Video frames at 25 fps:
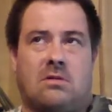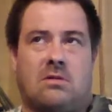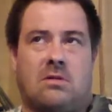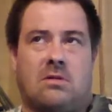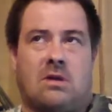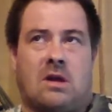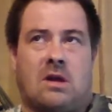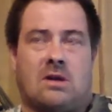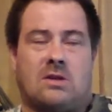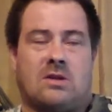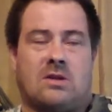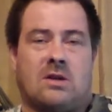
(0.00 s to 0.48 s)

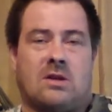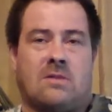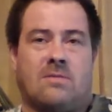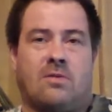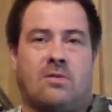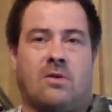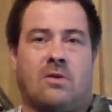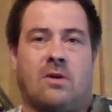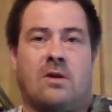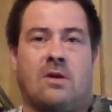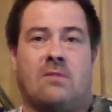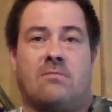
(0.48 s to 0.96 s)
at some
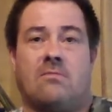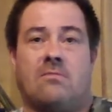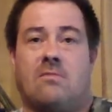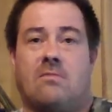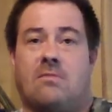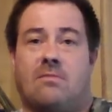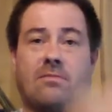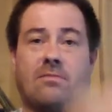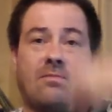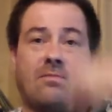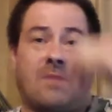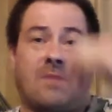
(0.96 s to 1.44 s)
point
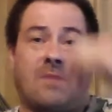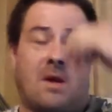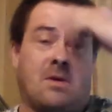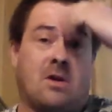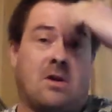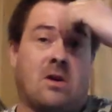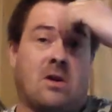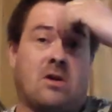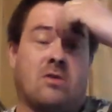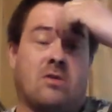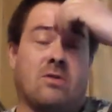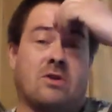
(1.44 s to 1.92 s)
maybe
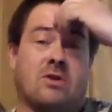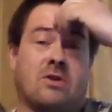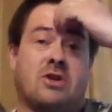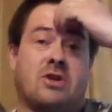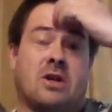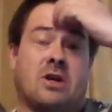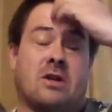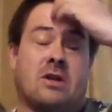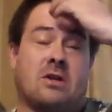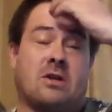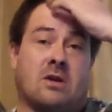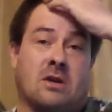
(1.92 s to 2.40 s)
go to a
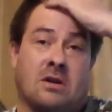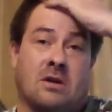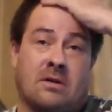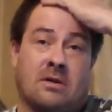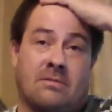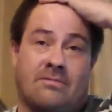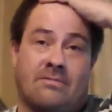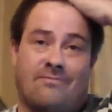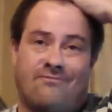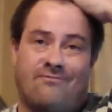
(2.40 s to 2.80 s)
Gen Con.